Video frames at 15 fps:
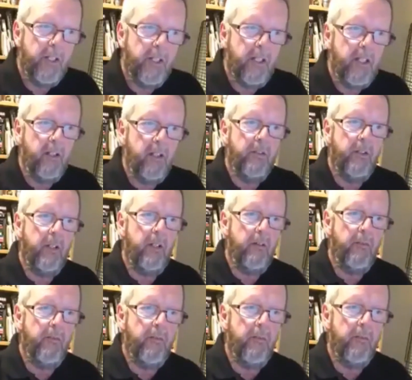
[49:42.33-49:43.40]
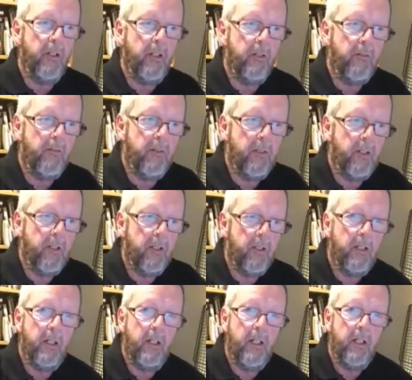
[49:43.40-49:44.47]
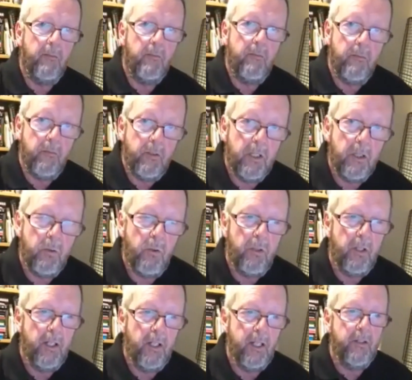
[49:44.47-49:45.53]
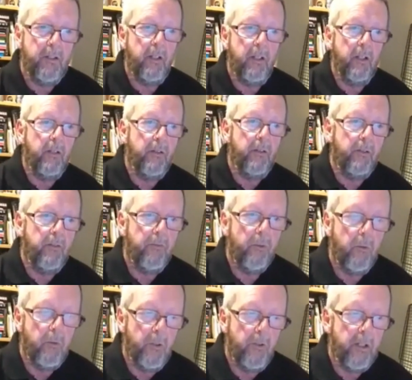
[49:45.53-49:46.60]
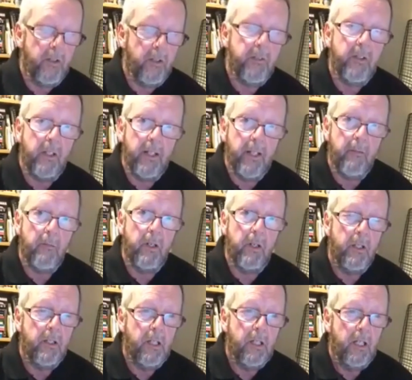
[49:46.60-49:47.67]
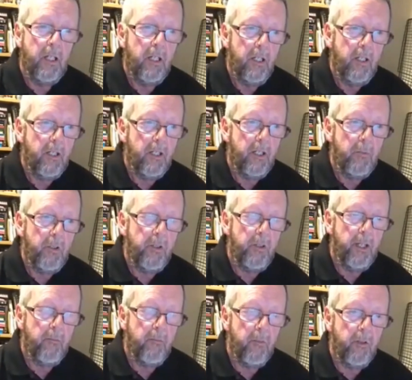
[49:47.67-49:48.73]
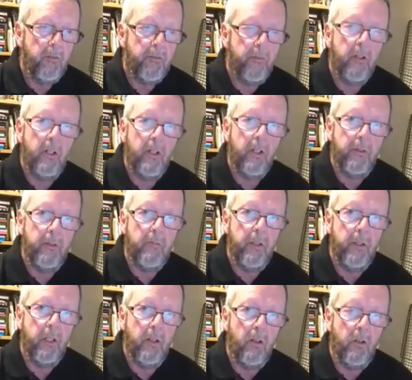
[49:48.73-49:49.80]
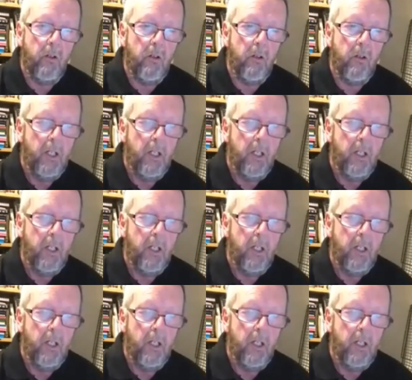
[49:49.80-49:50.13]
you, Steve, for coordinating this for me. Thanks to Cambridge Camera, for asking me along.